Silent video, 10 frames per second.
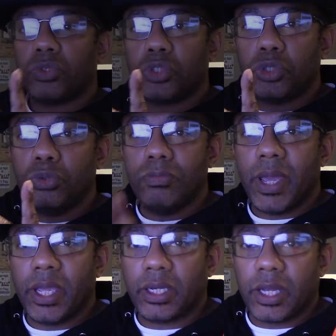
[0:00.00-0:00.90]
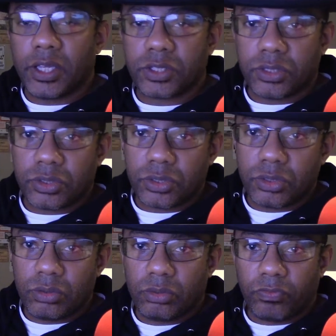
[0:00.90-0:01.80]
two main lessons.
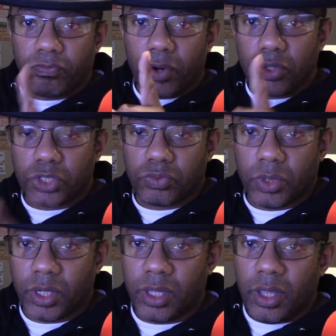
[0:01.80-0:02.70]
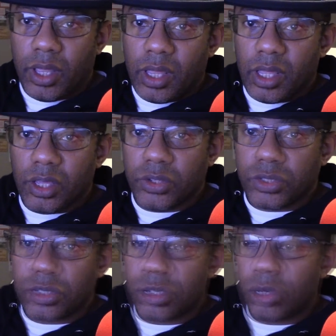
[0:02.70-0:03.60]
The first one
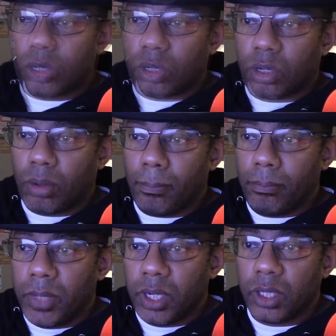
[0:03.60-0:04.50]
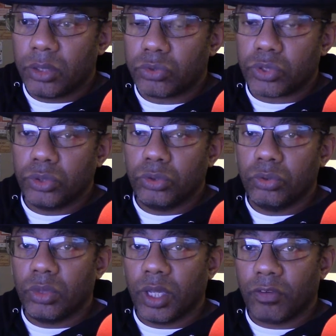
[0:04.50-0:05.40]
is committing
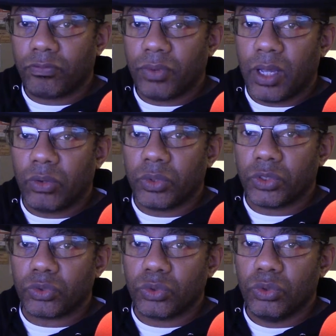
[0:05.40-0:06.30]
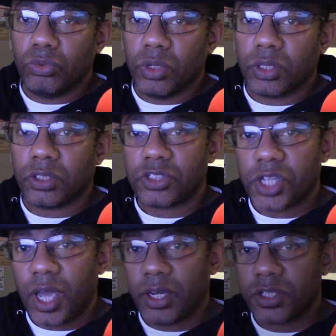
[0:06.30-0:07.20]
to and following through with a
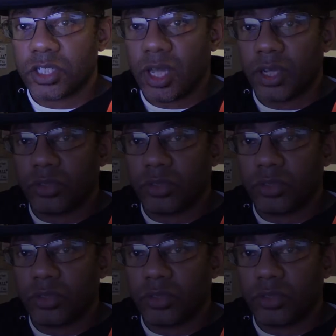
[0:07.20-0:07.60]
challenge like